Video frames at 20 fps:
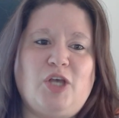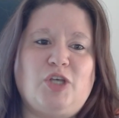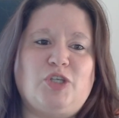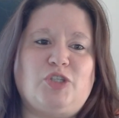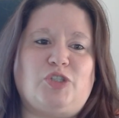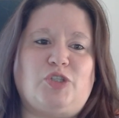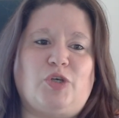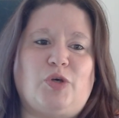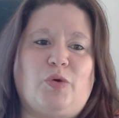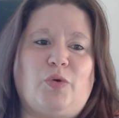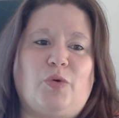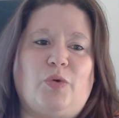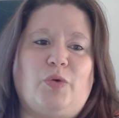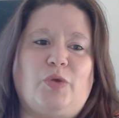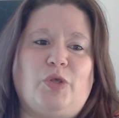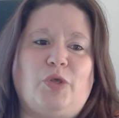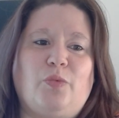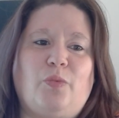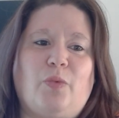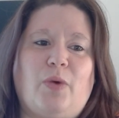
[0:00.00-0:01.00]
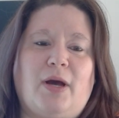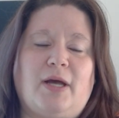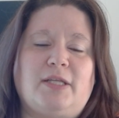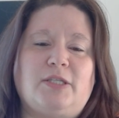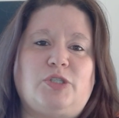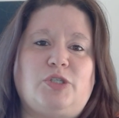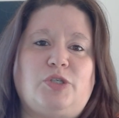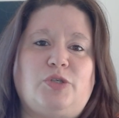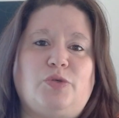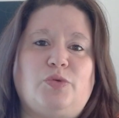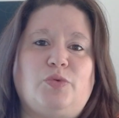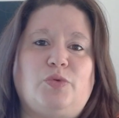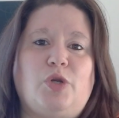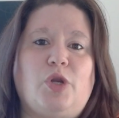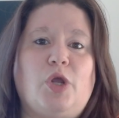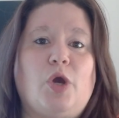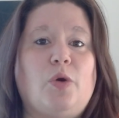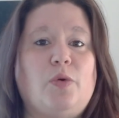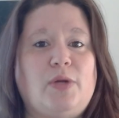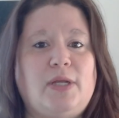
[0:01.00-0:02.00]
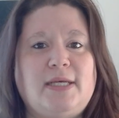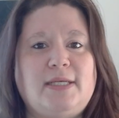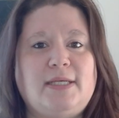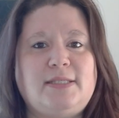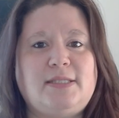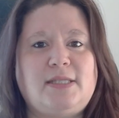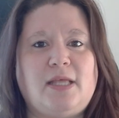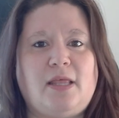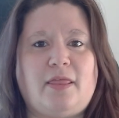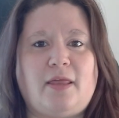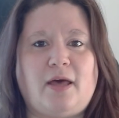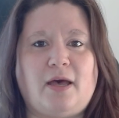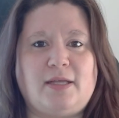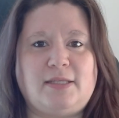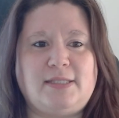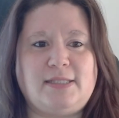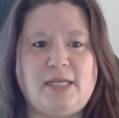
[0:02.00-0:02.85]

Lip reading: So you want to notice the thoughts